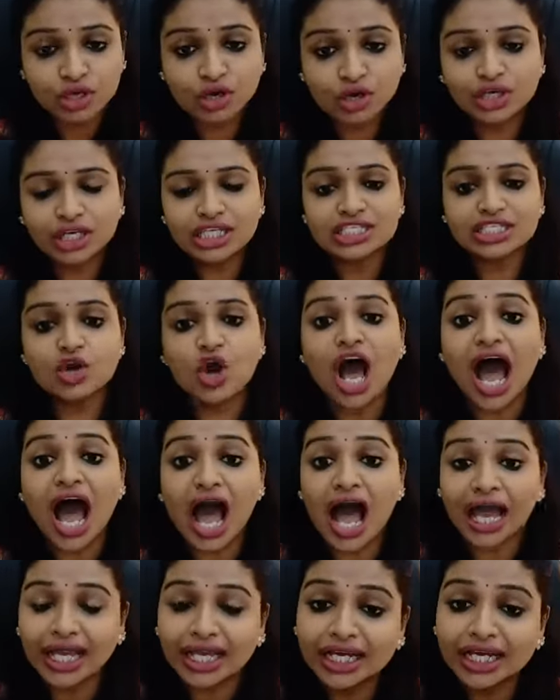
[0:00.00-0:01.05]
Okay, so
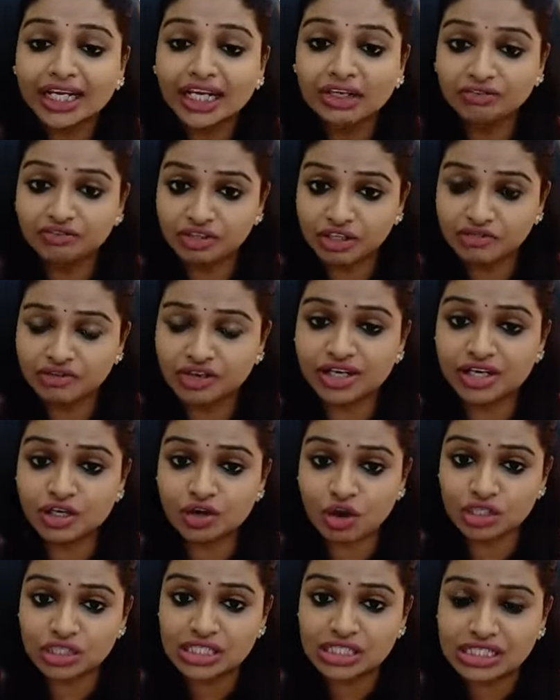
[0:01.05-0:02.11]
high grade fever in
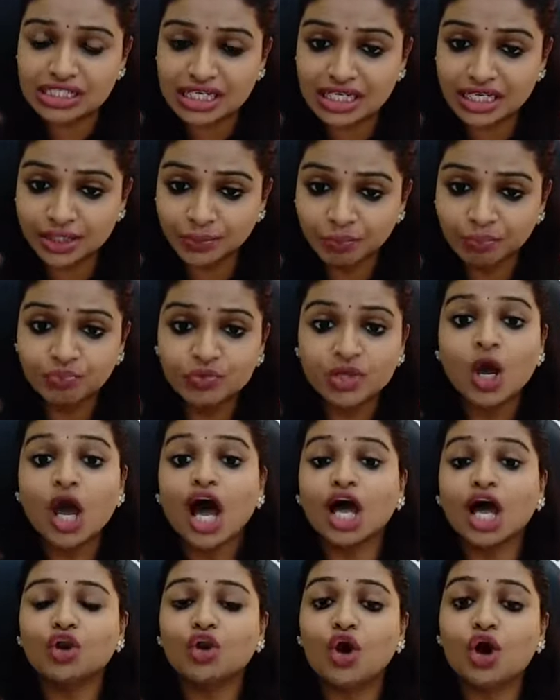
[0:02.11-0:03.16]
onset
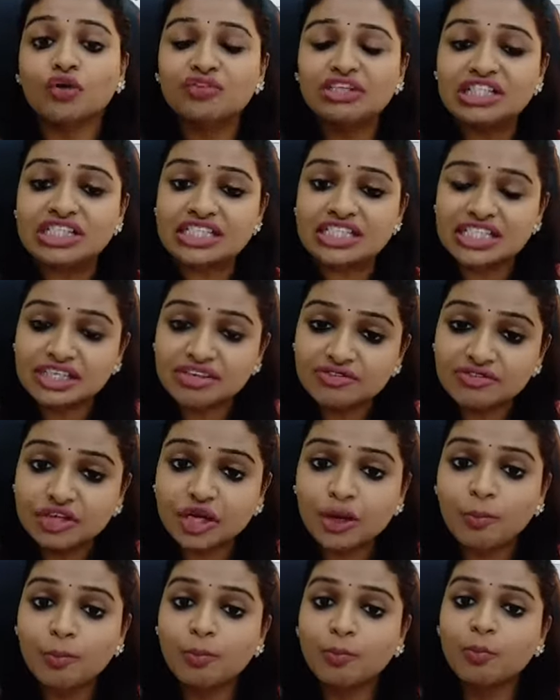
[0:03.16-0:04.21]
along with
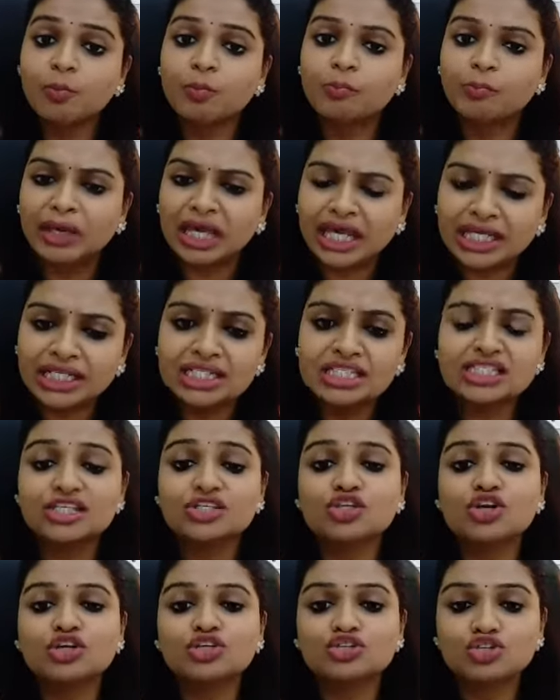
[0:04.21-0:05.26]
severe pains
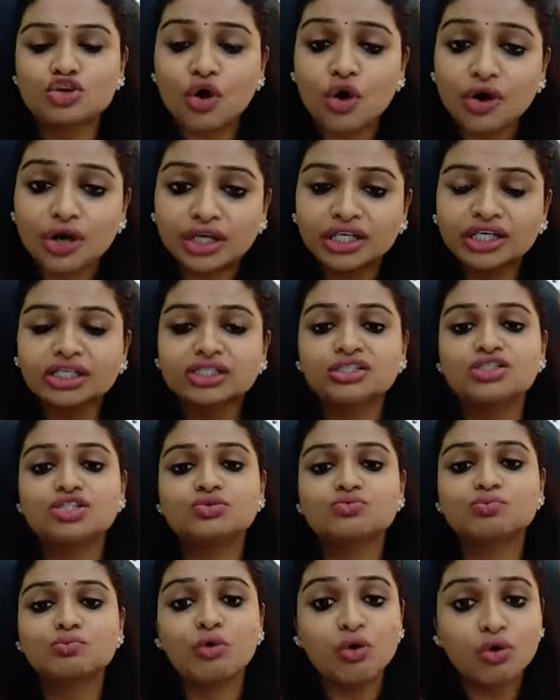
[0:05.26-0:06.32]
in your
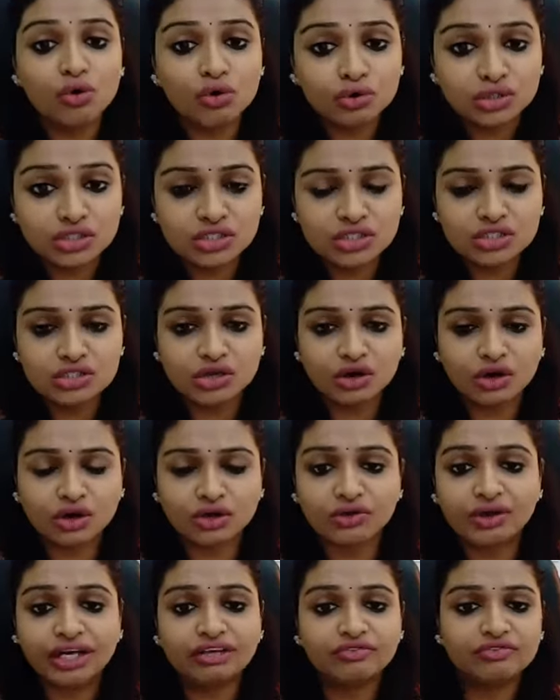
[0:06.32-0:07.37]
joints, bones,
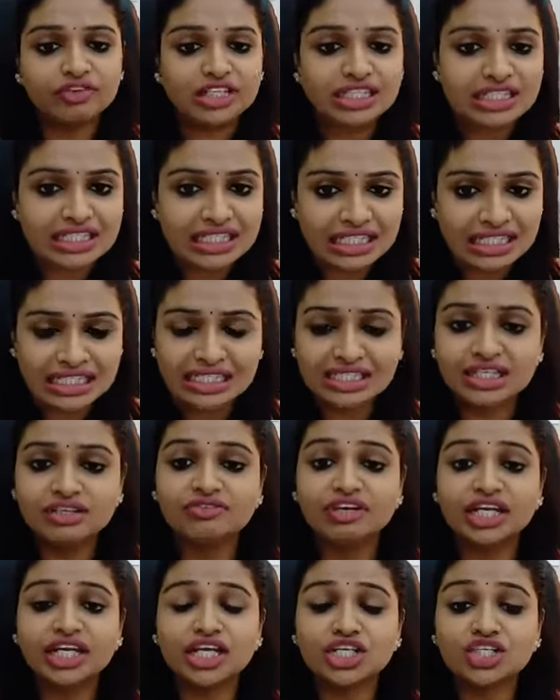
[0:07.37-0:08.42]
alright, with seasonal
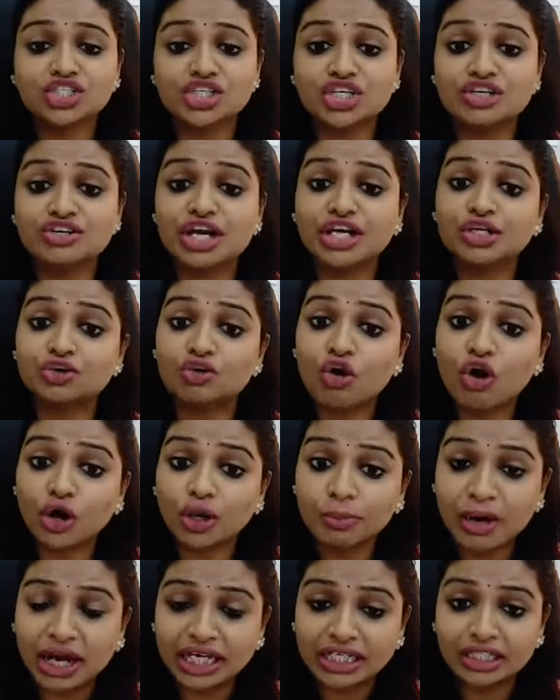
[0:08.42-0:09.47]
variation,
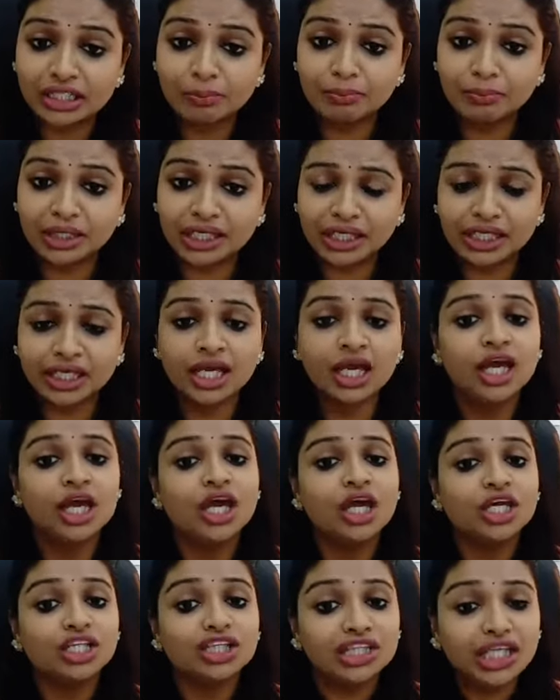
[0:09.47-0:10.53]
retroorbital pain,
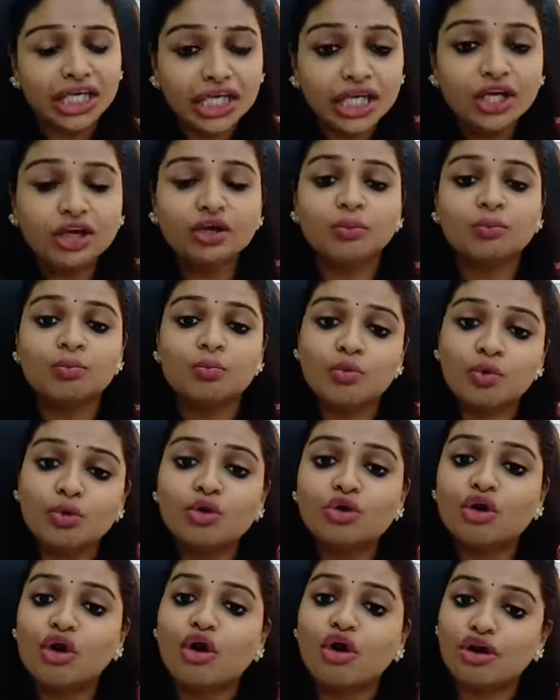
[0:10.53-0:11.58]
think
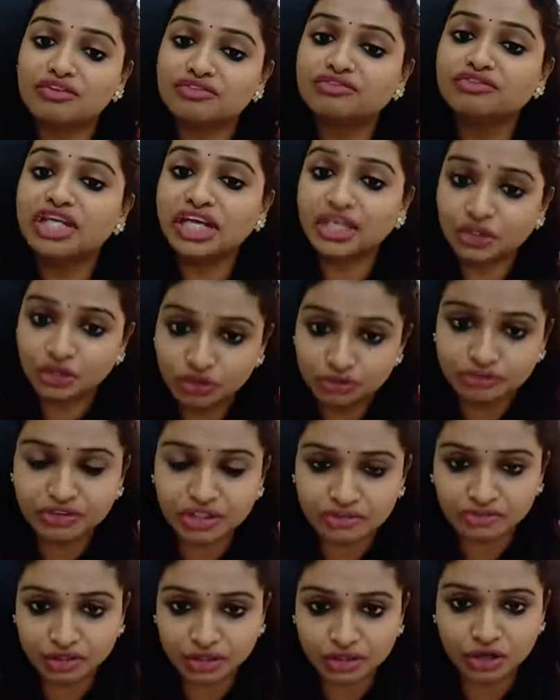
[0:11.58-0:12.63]
more of dengue
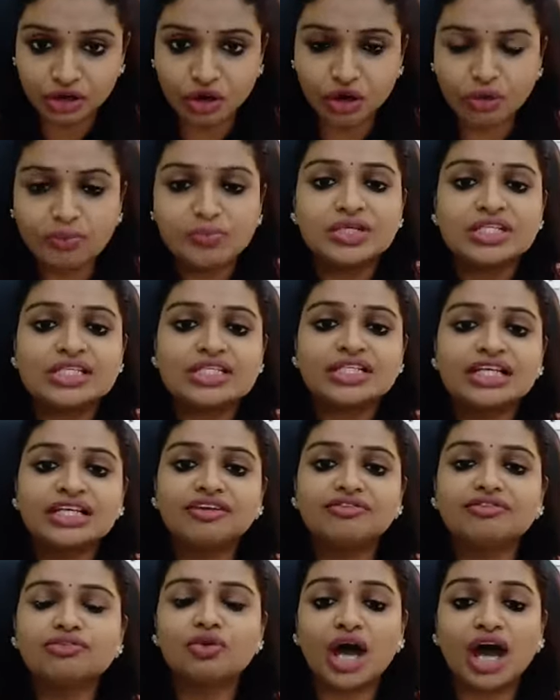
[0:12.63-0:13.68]
fever. Obviously,
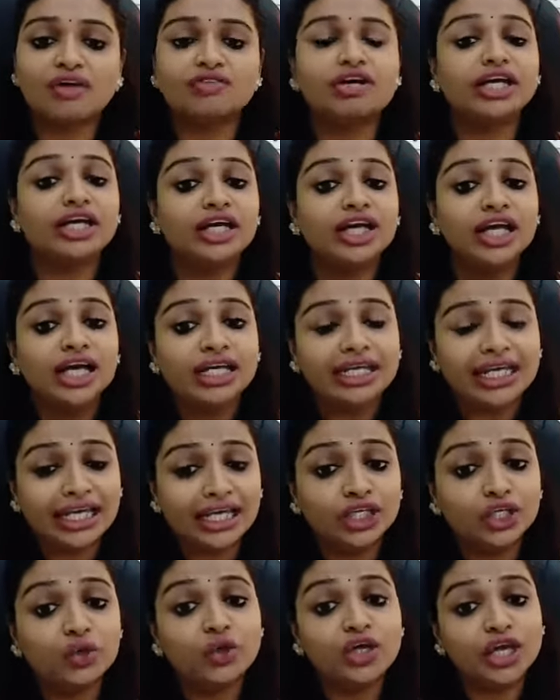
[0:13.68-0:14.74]
if you have a
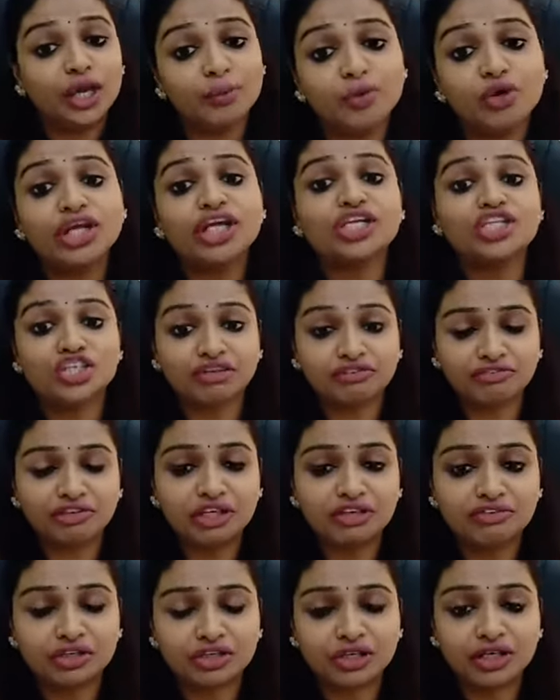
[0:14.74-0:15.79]
dengue hemorrhagic
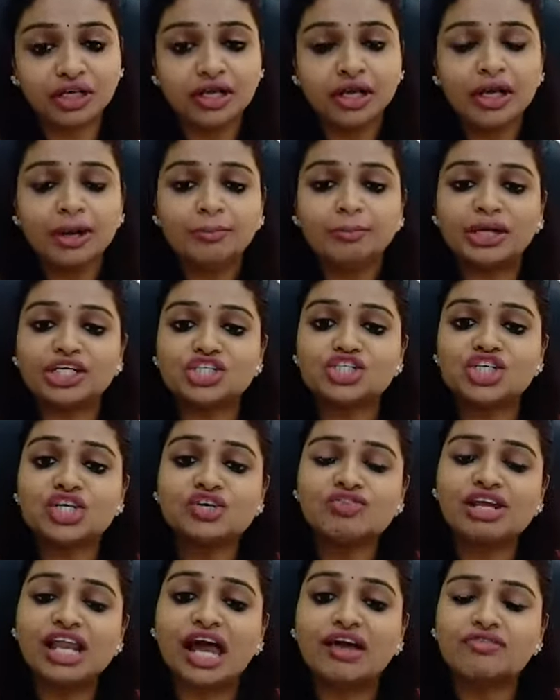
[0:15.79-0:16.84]
fever, patient
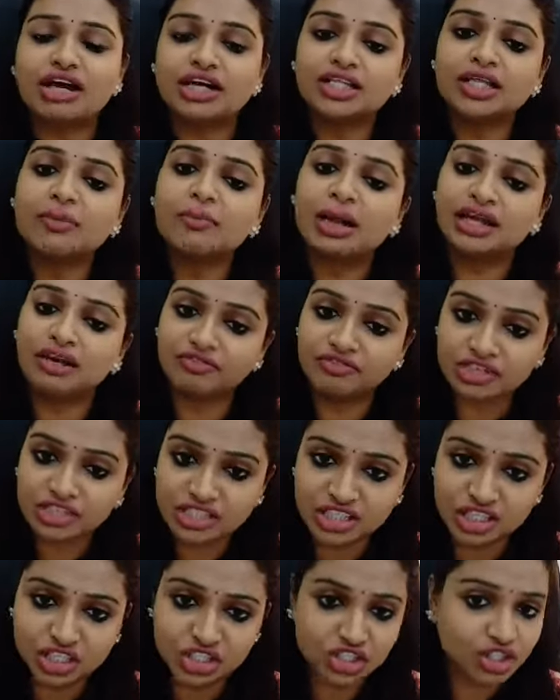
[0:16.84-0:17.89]
will have other
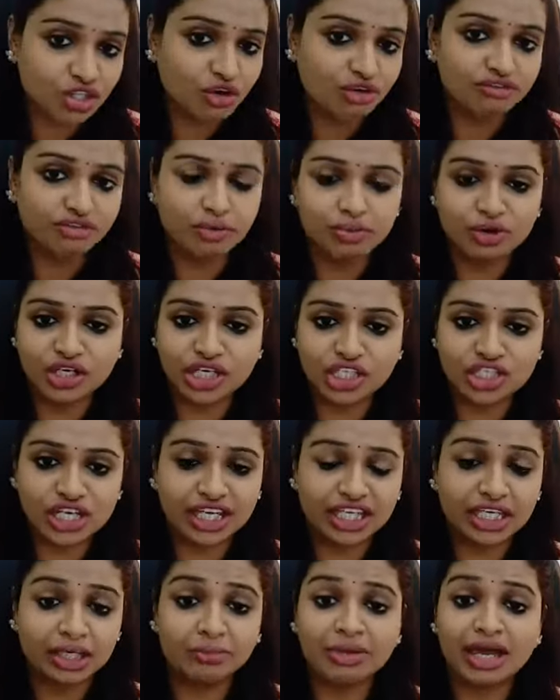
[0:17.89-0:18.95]
manifestation of hemorrhage,
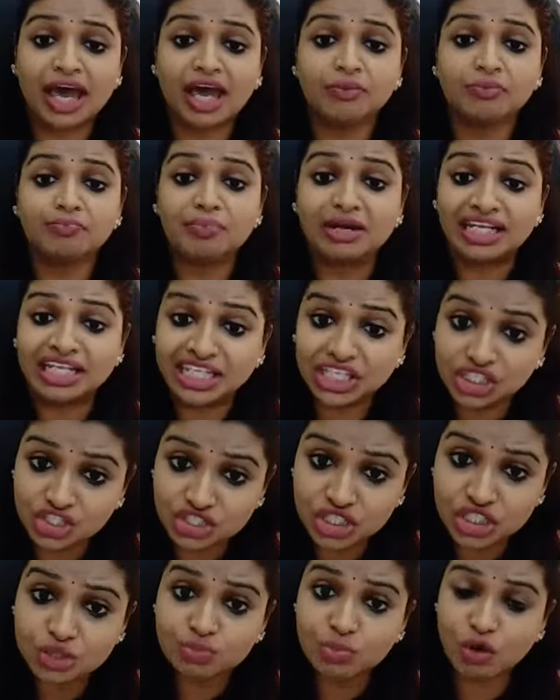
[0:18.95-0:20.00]
like he may have
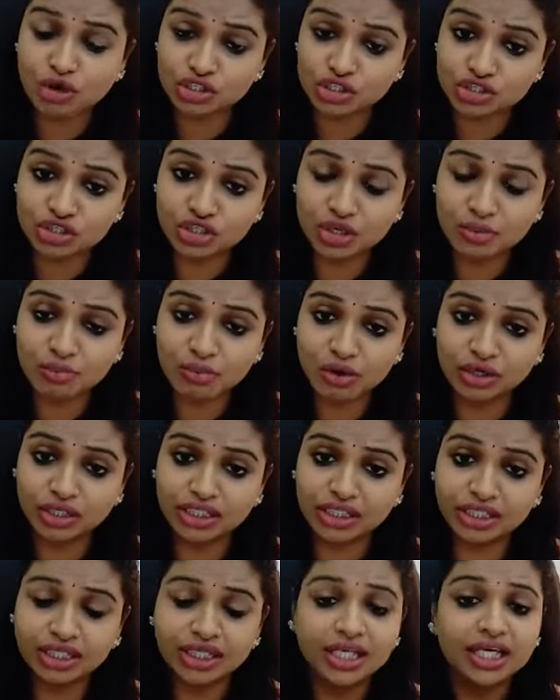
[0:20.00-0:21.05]
petechial spots in the
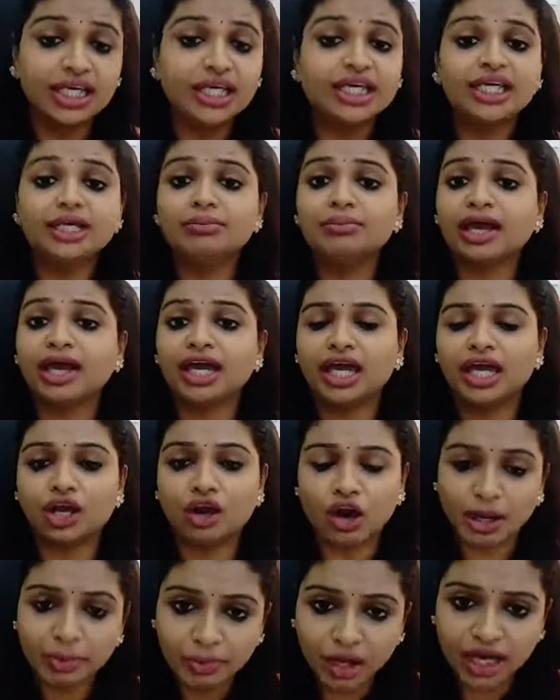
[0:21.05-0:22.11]
body, he may have
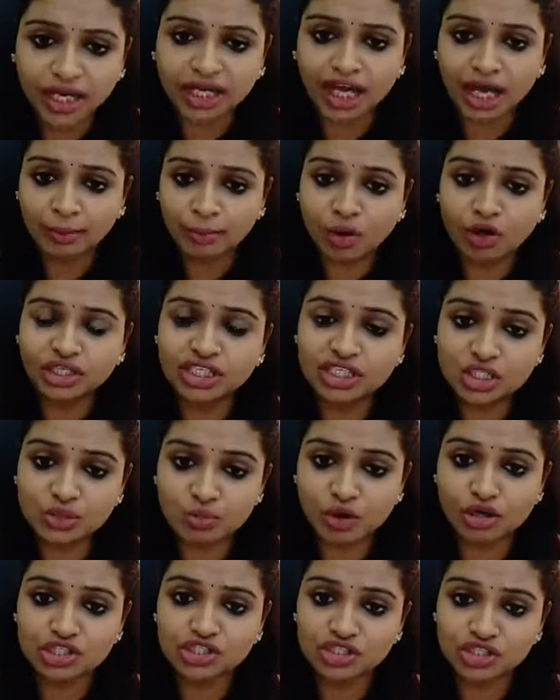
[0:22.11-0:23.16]
ecchymotic
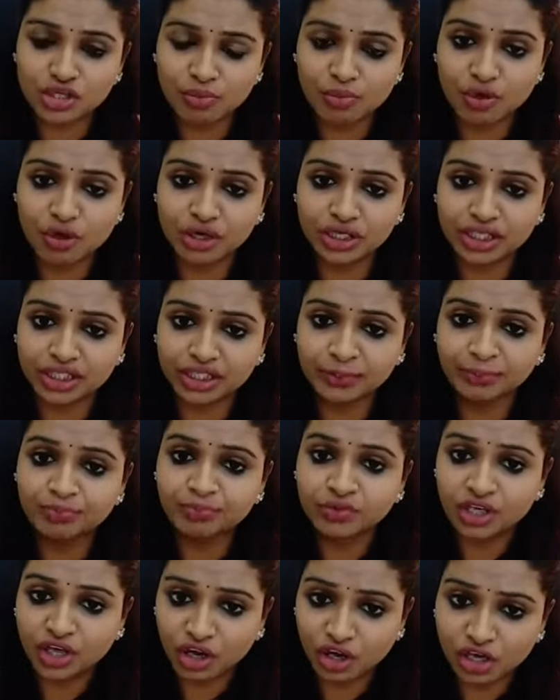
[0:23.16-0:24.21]
spots in the body,
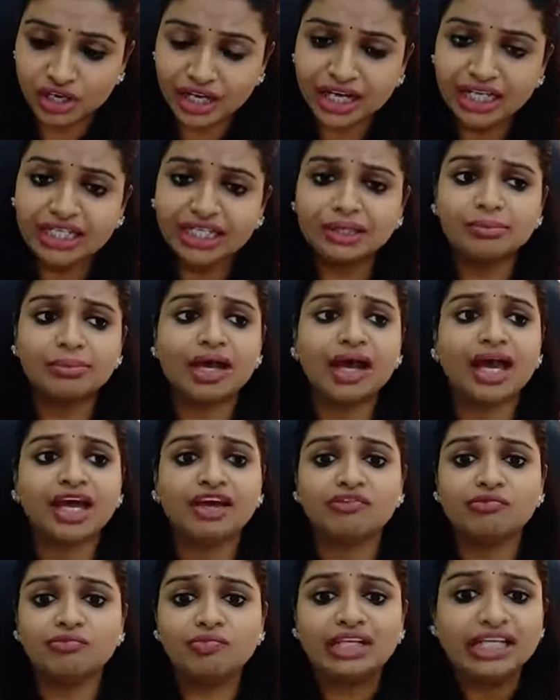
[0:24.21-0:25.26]
alright, he may
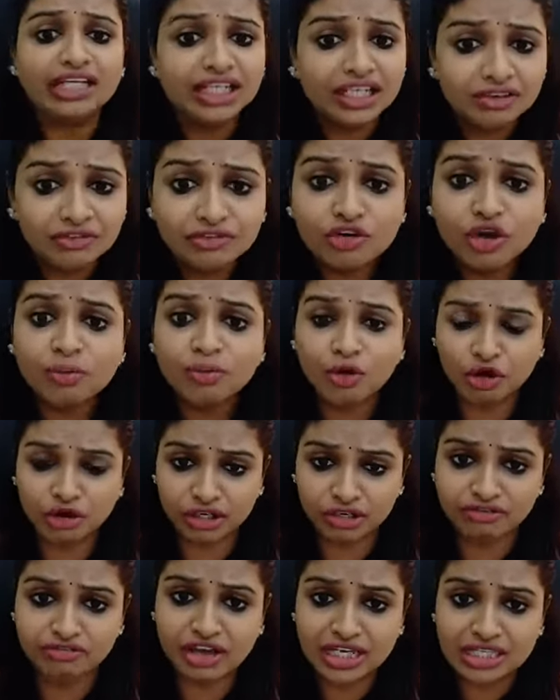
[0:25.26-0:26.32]
have bleeding from
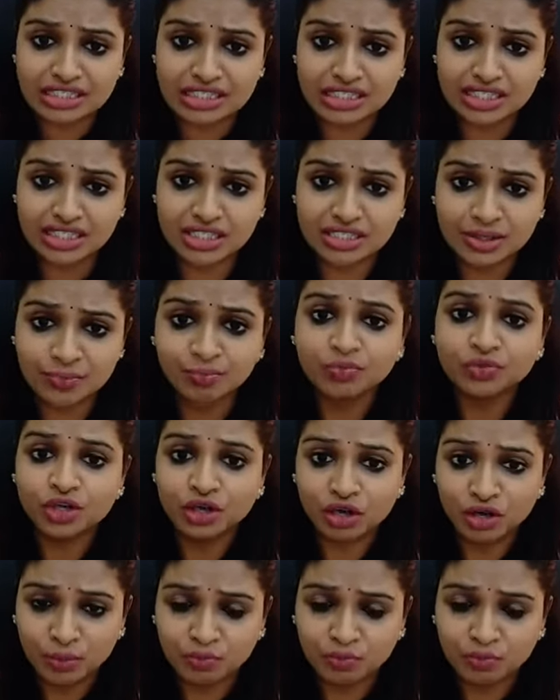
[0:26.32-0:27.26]
orifices.